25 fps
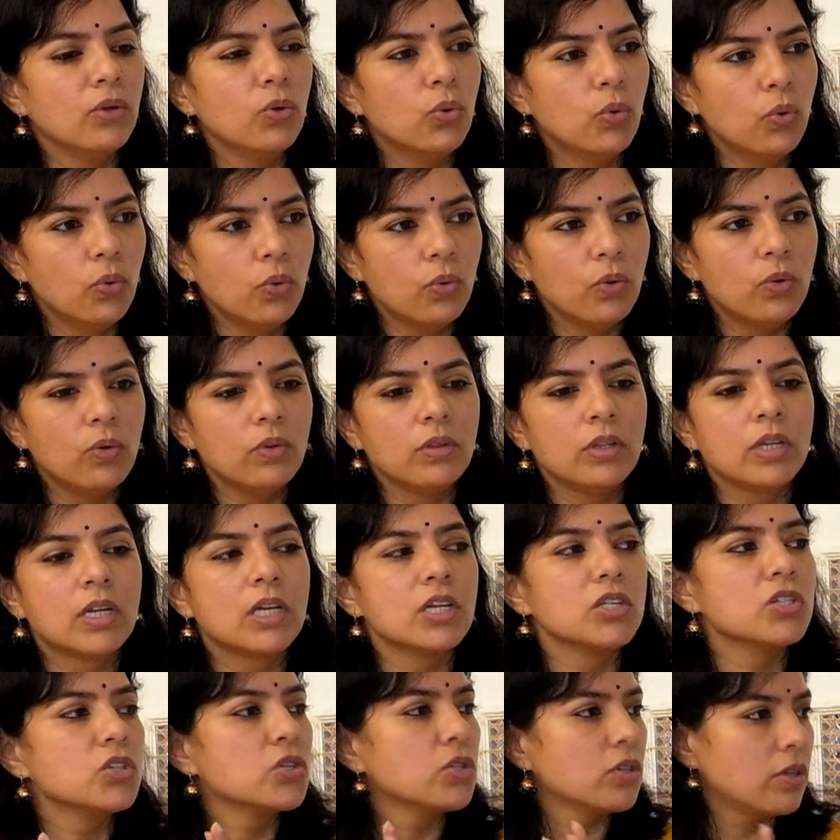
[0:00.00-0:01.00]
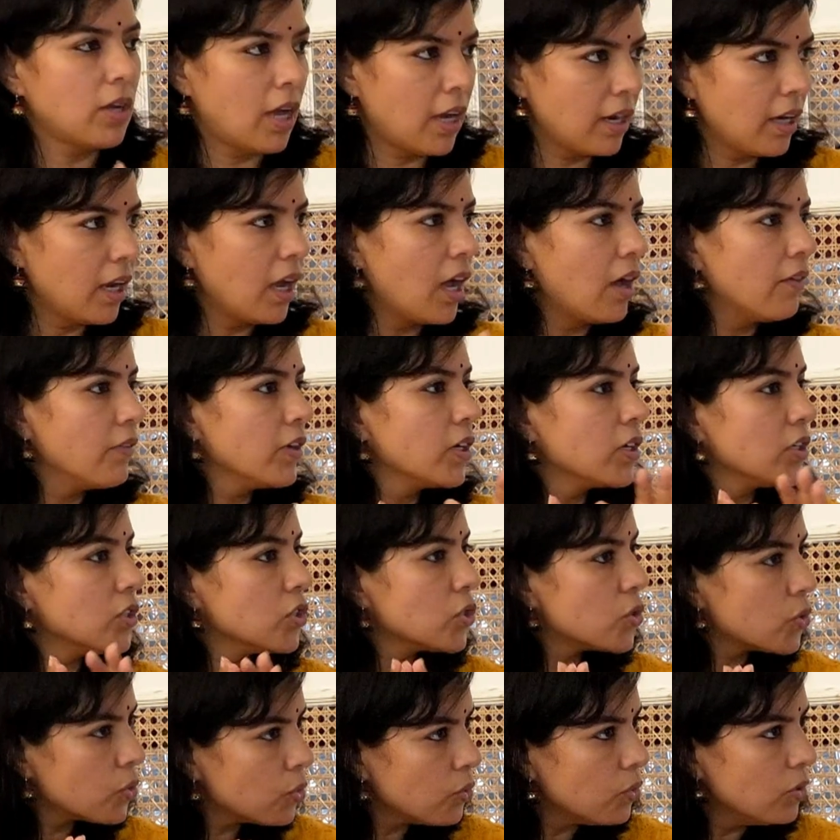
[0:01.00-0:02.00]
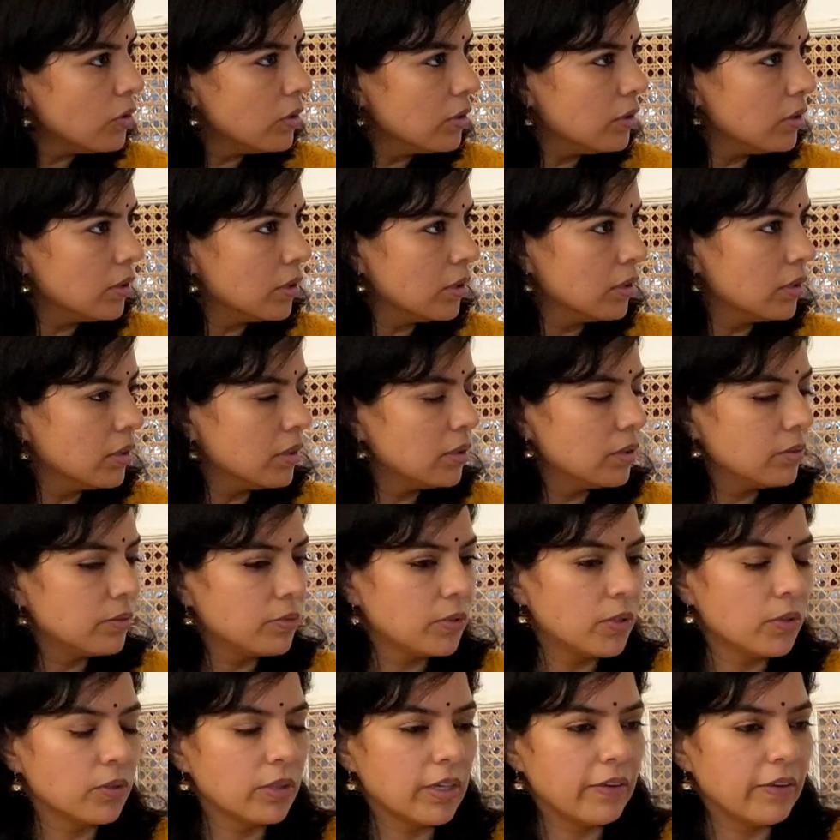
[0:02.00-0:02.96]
know I have a control about